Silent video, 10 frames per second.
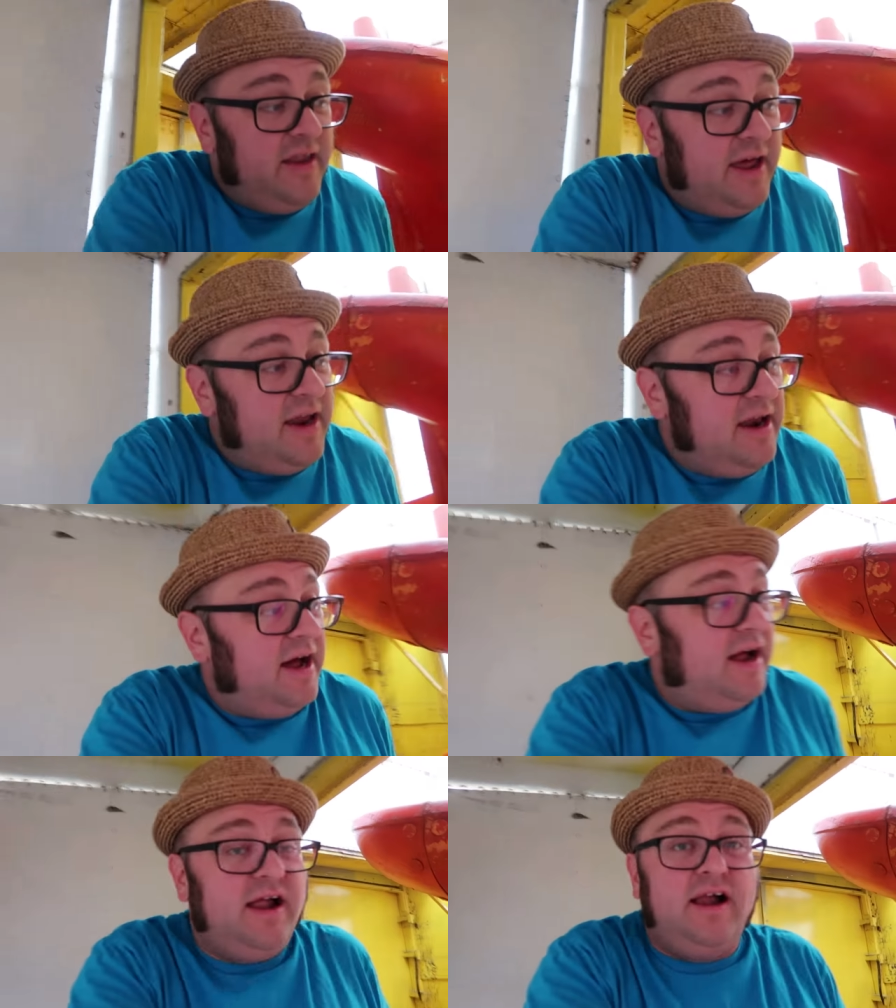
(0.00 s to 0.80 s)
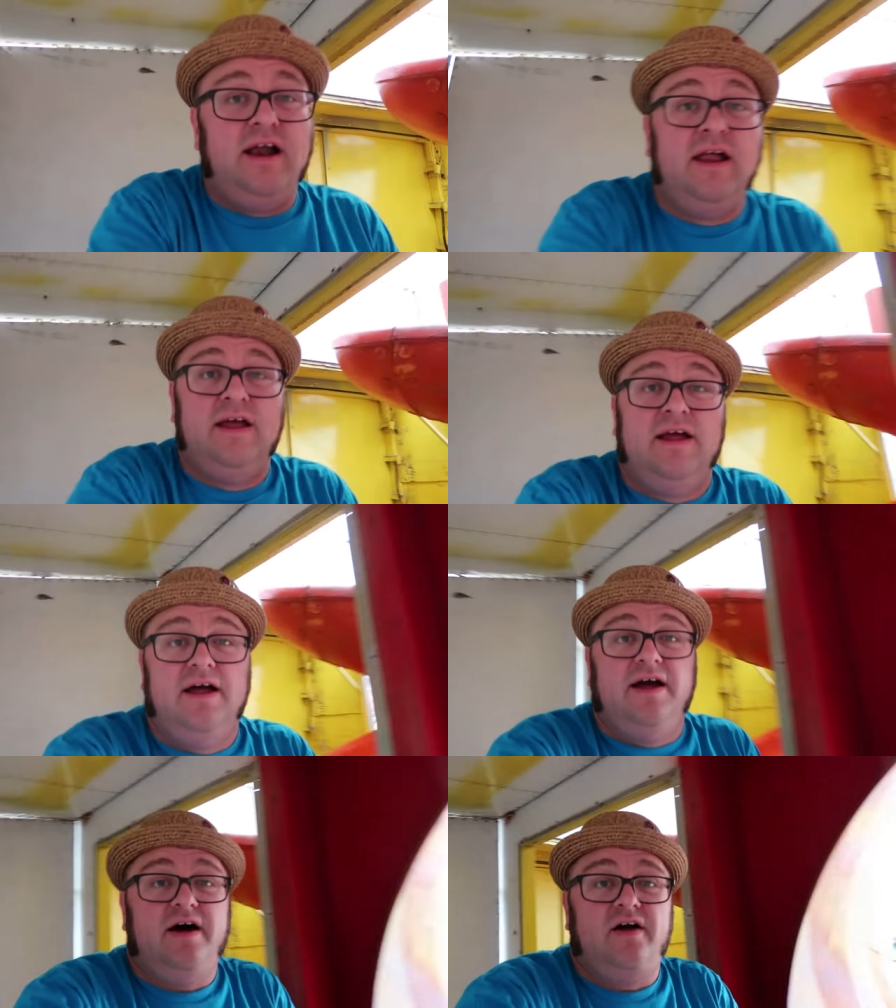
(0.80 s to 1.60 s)
And
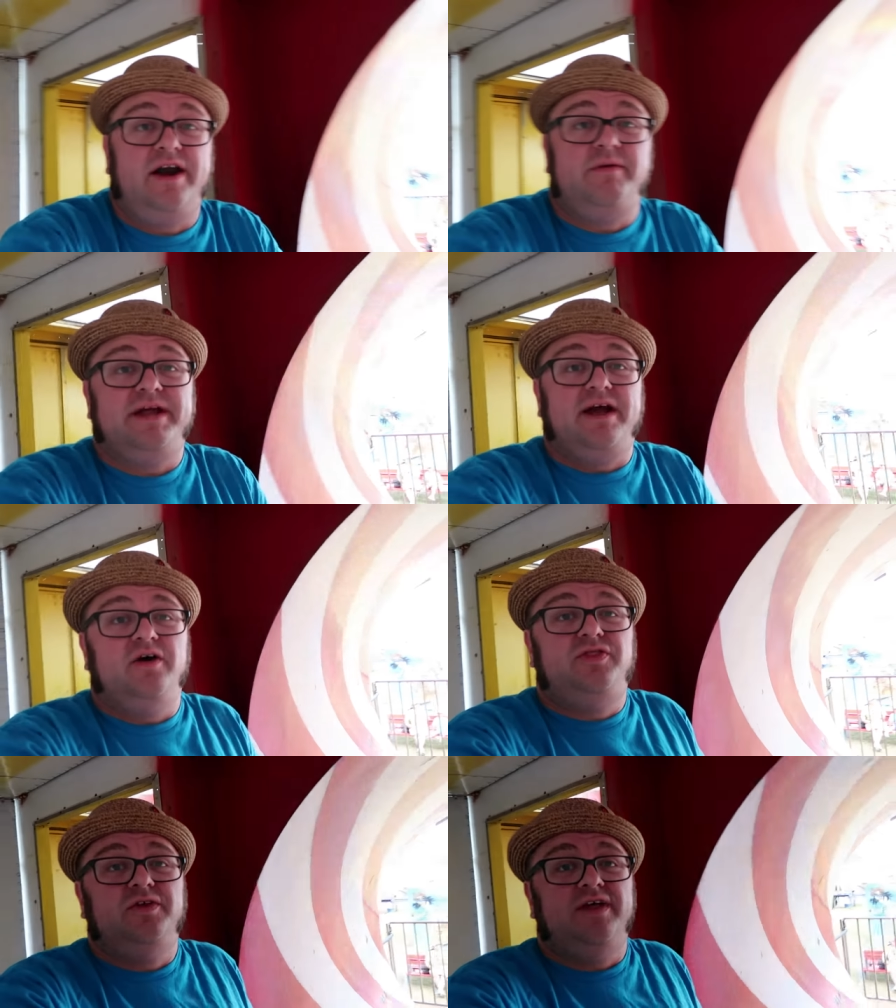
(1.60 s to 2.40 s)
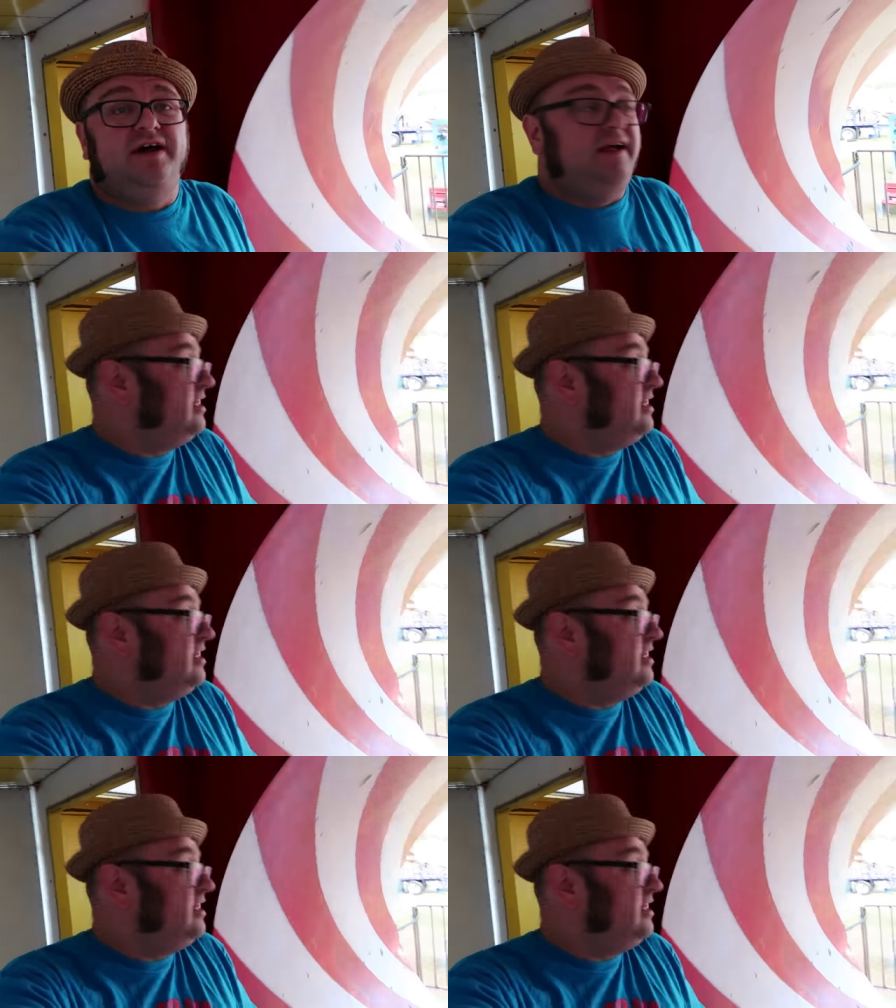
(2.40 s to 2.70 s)
oh, here we go through the